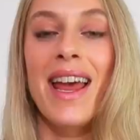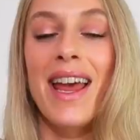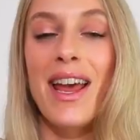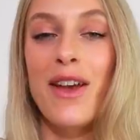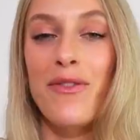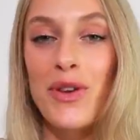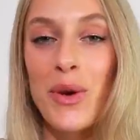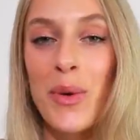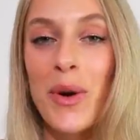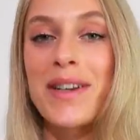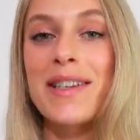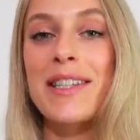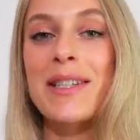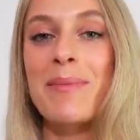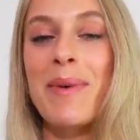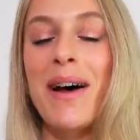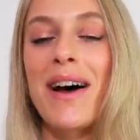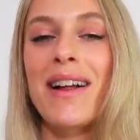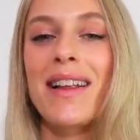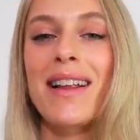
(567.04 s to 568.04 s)
If you want to
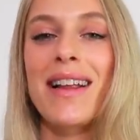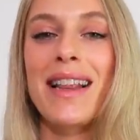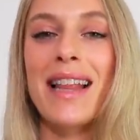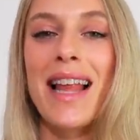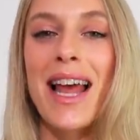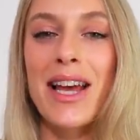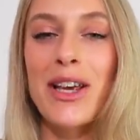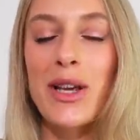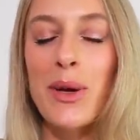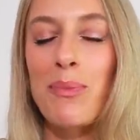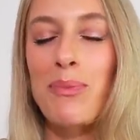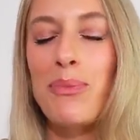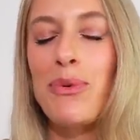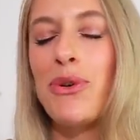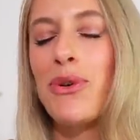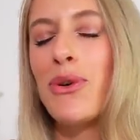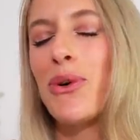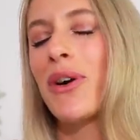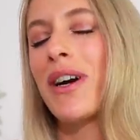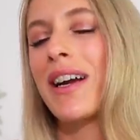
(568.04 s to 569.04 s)
smell like
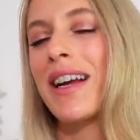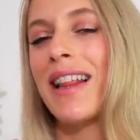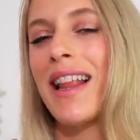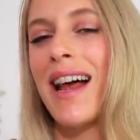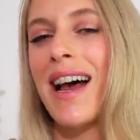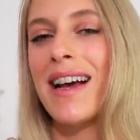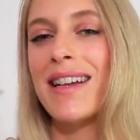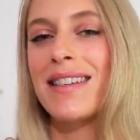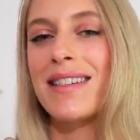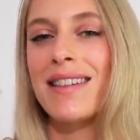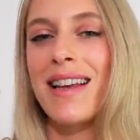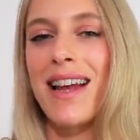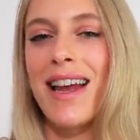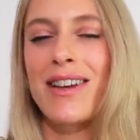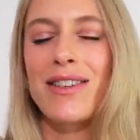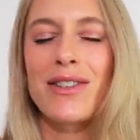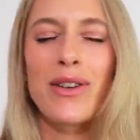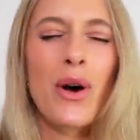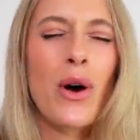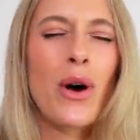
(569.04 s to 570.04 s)
pure class
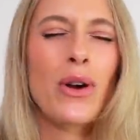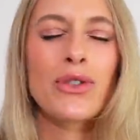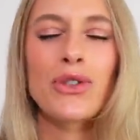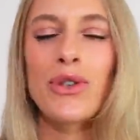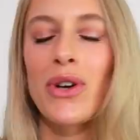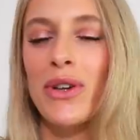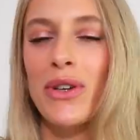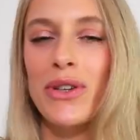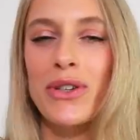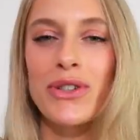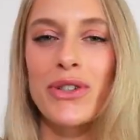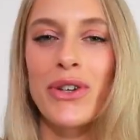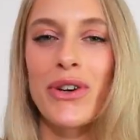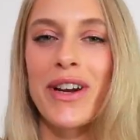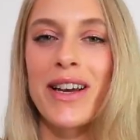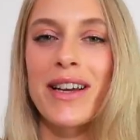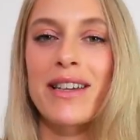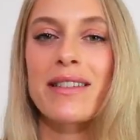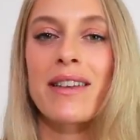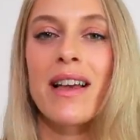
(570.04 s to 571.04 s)
and ultra
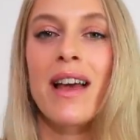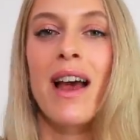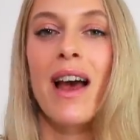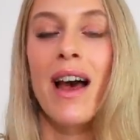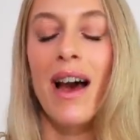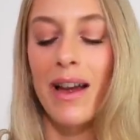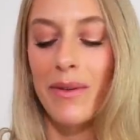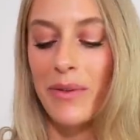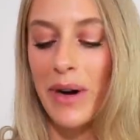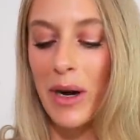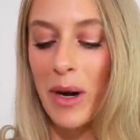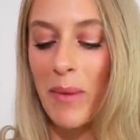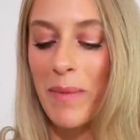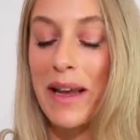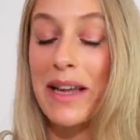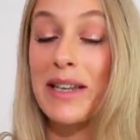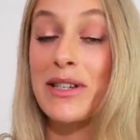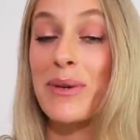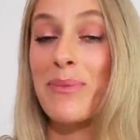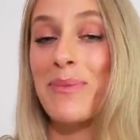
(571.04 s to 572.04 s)
luxurious, I'd
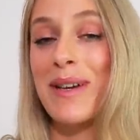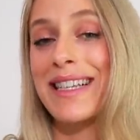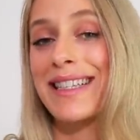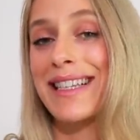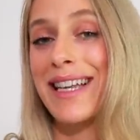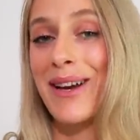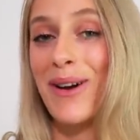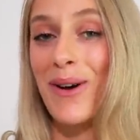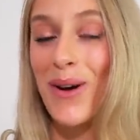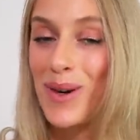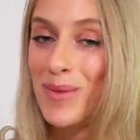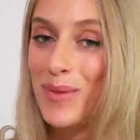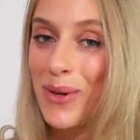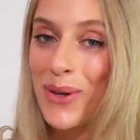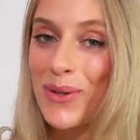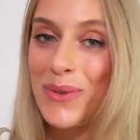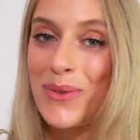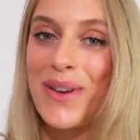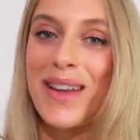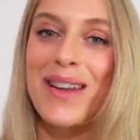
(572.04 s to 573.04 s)
recommend mixing
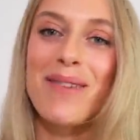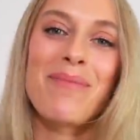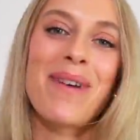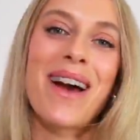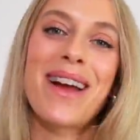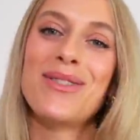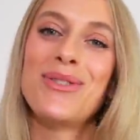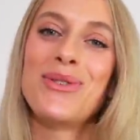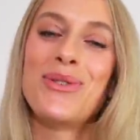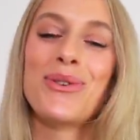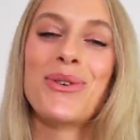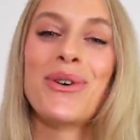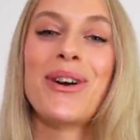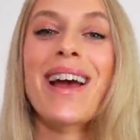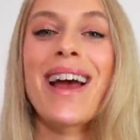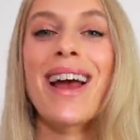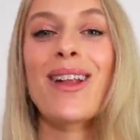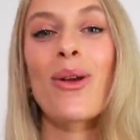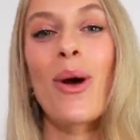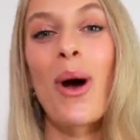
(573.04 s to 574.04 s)
Ambre Nuit by Dior
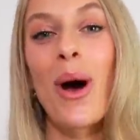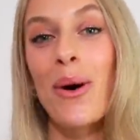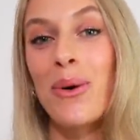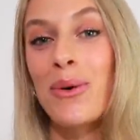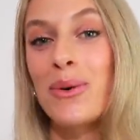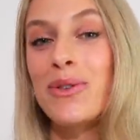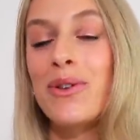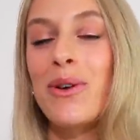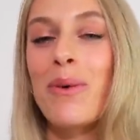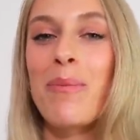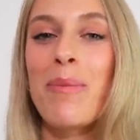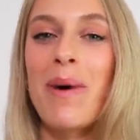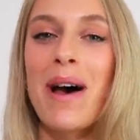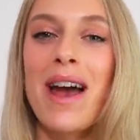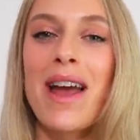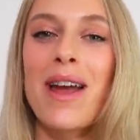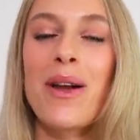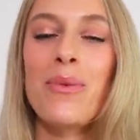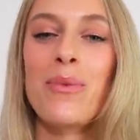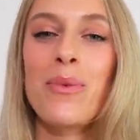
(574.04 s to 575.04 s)
and Oud
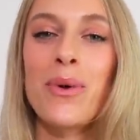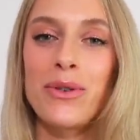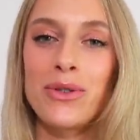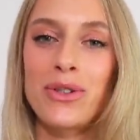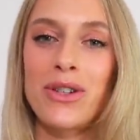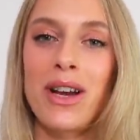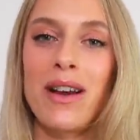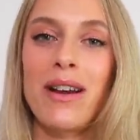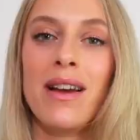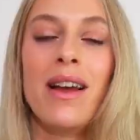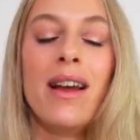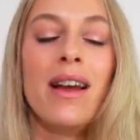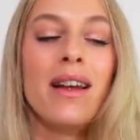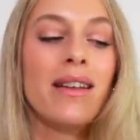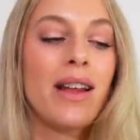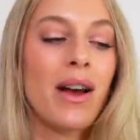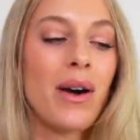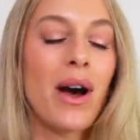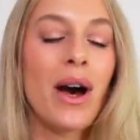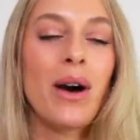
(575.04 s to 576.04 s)
by Roja.
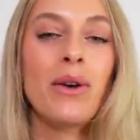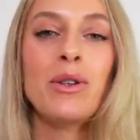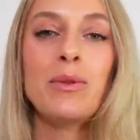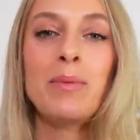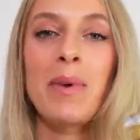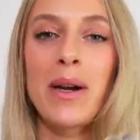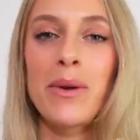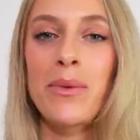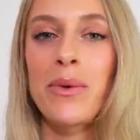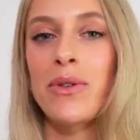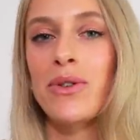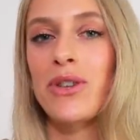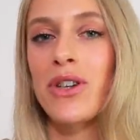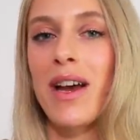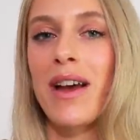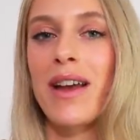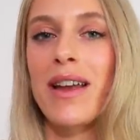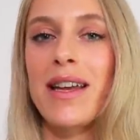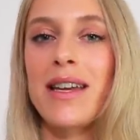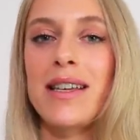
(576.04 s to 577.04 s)
Now, Oud by
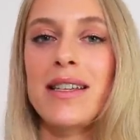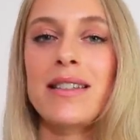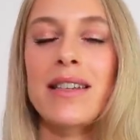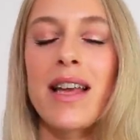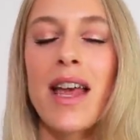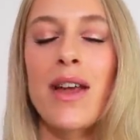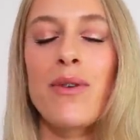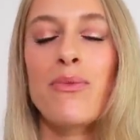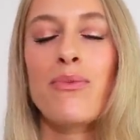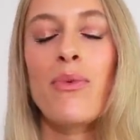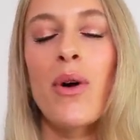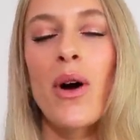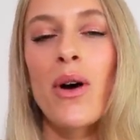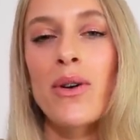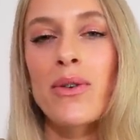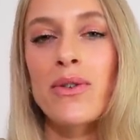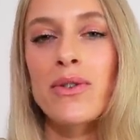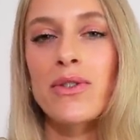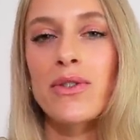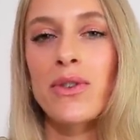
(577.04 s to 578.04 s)
Roja is a
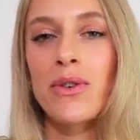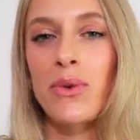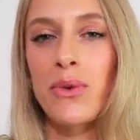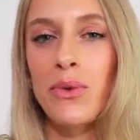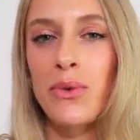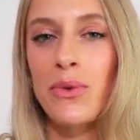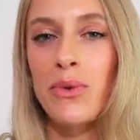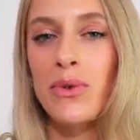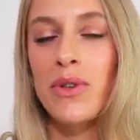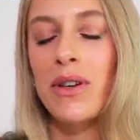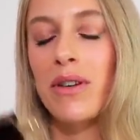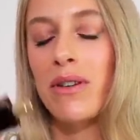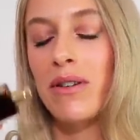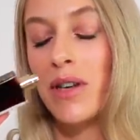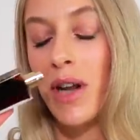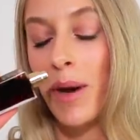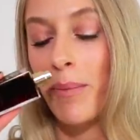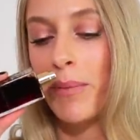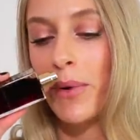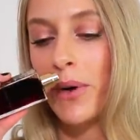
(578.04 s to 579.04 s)
rose to oud
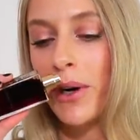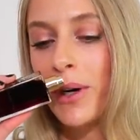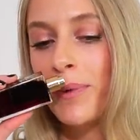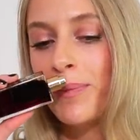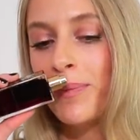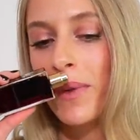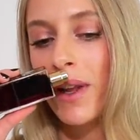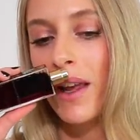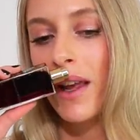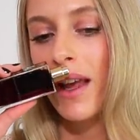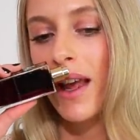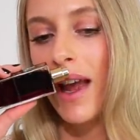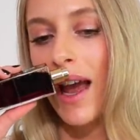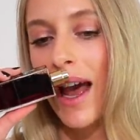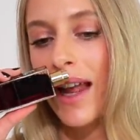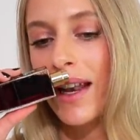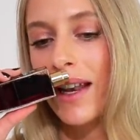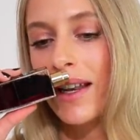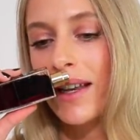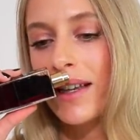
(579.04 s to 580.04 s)
number,
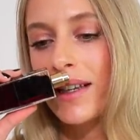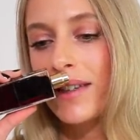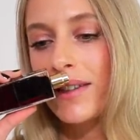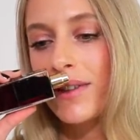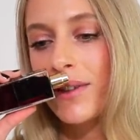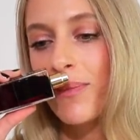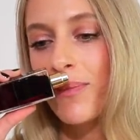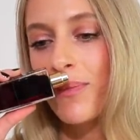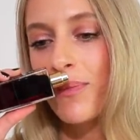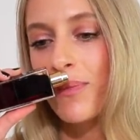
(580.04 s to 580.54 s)
and it is